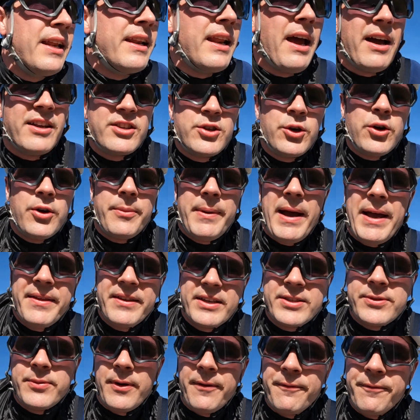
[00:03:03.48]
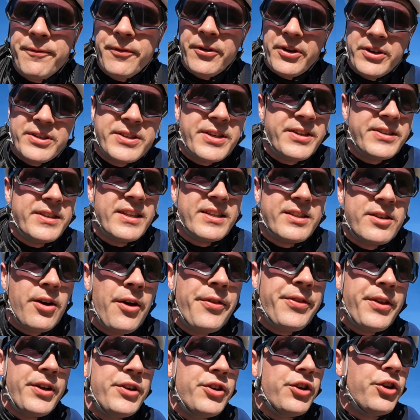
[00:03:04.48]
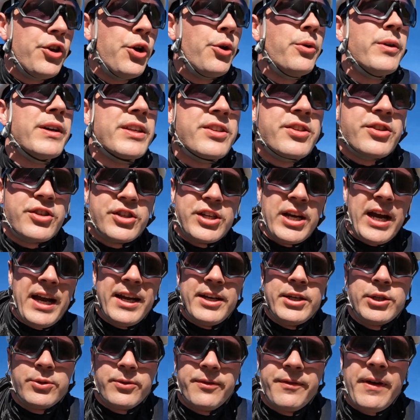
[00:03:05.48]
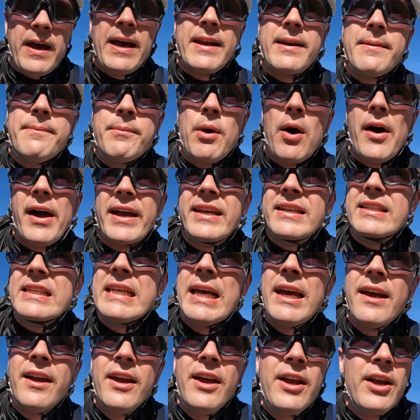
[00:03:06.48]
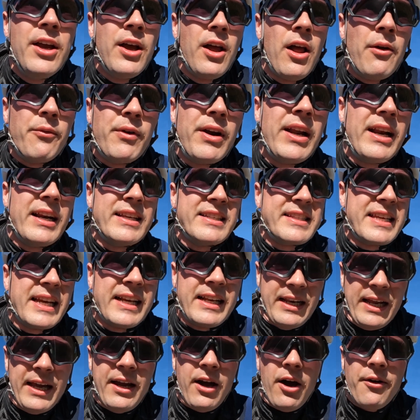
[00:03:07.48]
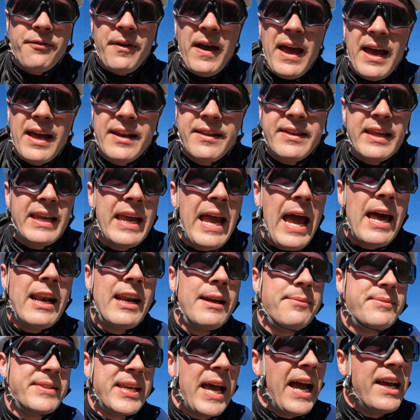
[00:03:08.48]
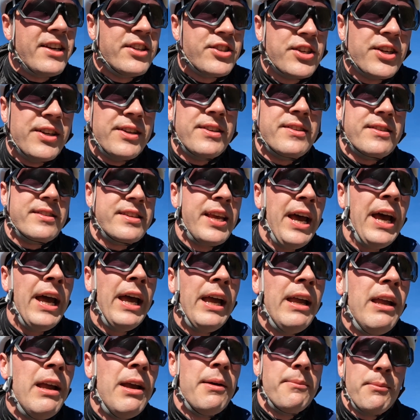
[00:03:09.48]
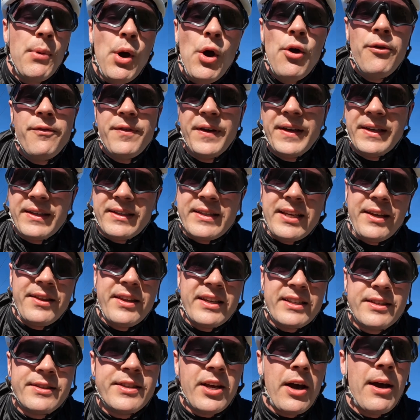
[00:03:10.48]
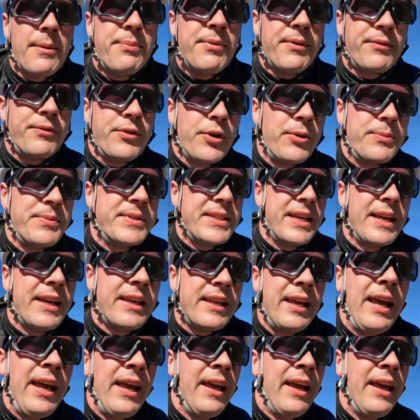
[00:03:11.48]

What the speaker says: Now I talk about this one first because it's not the newest change we've had in bikes. Realistically, I've had the adaptations moving to this type of group set